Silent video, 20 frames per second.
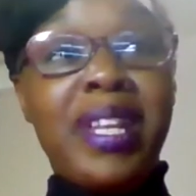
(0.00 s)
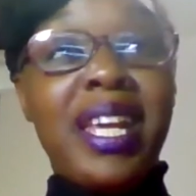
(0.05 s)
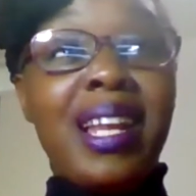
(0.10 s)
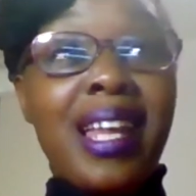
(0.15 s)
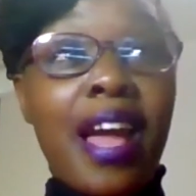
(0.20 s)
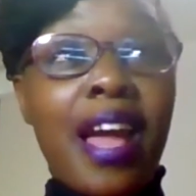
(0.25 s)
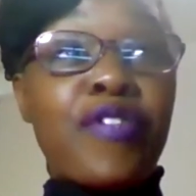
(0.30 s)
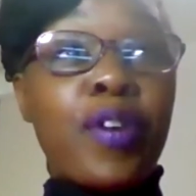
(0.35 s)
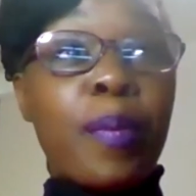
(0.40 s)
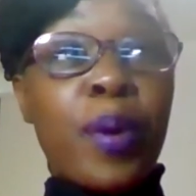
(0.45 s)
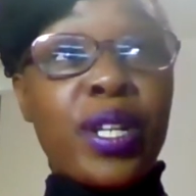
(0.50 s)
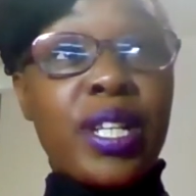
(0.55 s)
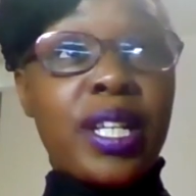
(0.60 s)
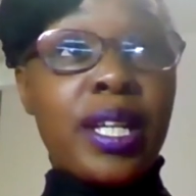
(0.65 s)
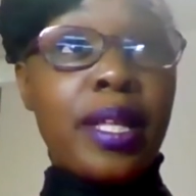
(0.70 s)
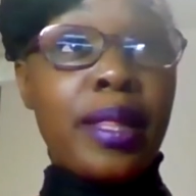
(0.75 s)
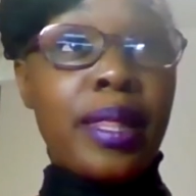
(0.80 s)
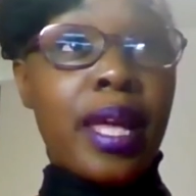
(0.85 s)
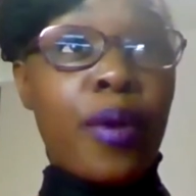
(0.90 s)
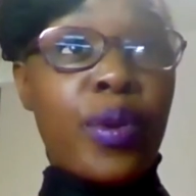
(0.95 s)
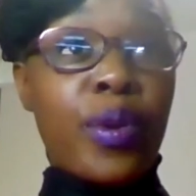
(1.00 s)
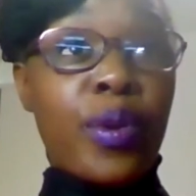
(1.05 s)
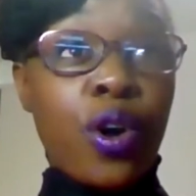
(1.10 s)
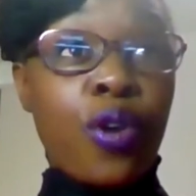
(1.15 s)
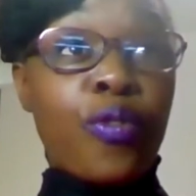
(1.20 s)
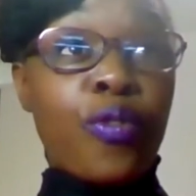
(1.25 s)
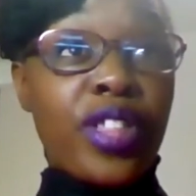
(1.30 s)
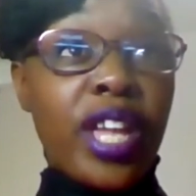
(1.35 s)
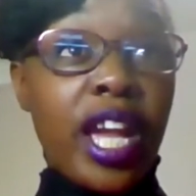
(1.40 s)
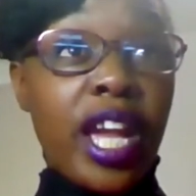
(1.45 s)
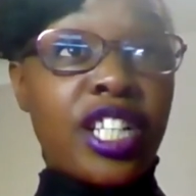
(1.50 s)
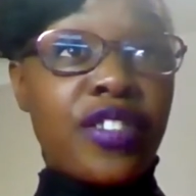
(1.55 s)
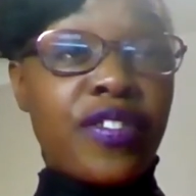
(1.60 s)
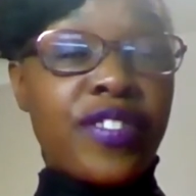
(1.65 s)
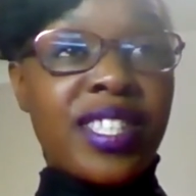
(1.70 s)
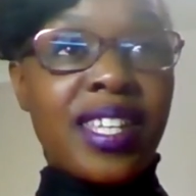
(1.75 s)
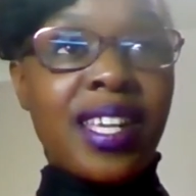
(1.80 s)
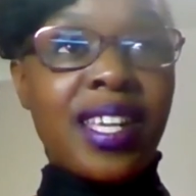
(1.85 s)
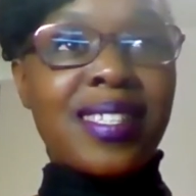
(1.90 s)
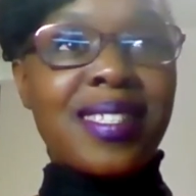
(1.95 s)
nearly everybody in there was over the age
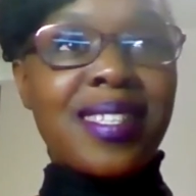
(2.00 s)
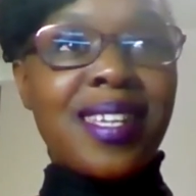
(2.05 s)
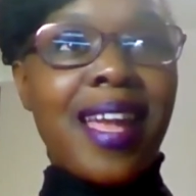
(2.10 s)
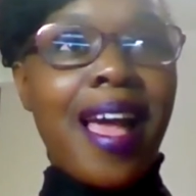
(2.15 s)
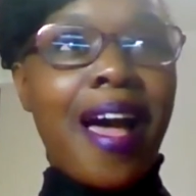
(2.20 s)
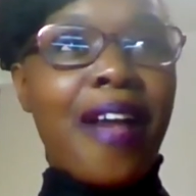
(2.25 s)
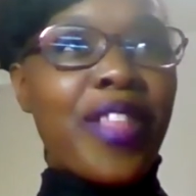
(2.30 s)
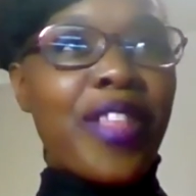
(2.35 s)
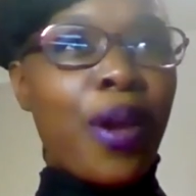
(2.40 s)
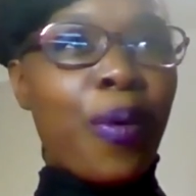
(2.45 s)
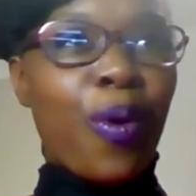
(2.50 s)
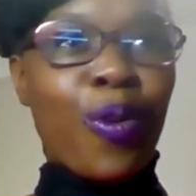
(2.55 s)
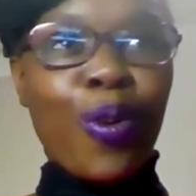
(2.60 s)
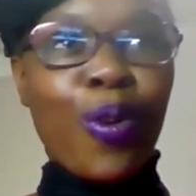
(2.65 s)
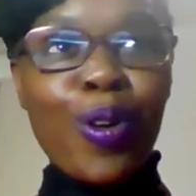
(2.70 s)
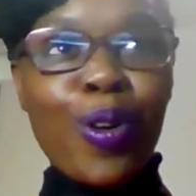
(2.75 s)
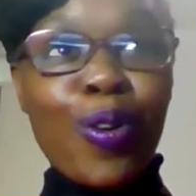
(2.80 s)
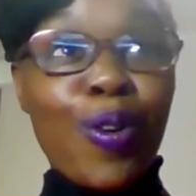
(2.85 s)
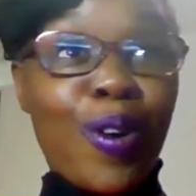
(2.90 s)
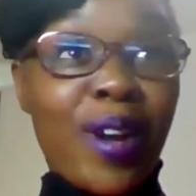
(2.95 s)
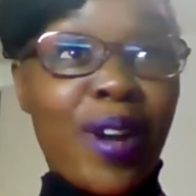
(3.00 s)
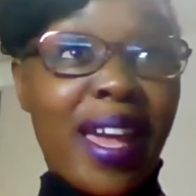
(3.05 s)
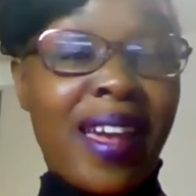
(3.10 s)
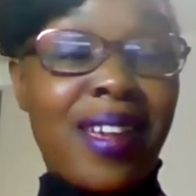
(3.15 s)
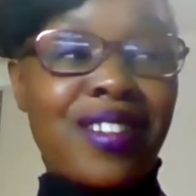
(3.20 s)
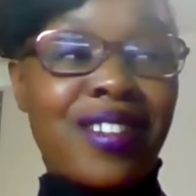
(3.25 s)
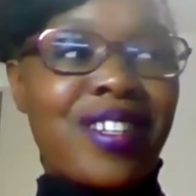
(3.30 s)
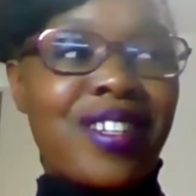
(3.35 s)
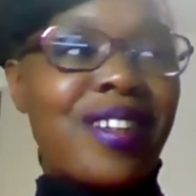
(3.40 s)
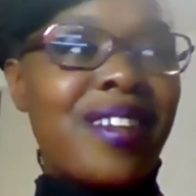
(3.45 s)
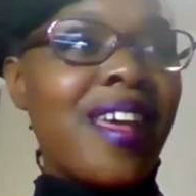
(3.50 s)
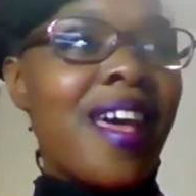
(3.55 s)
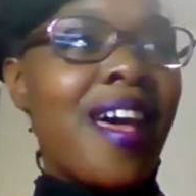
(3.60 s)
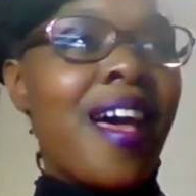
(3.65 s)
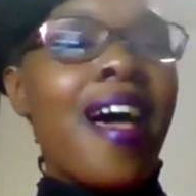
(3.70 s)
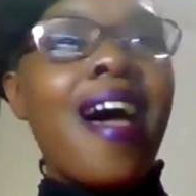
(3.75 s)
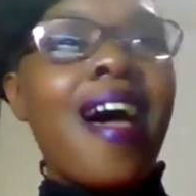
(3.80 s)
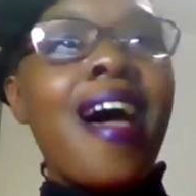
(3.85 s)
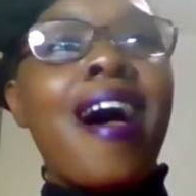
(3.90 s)
of 60 and they were all Caucasian.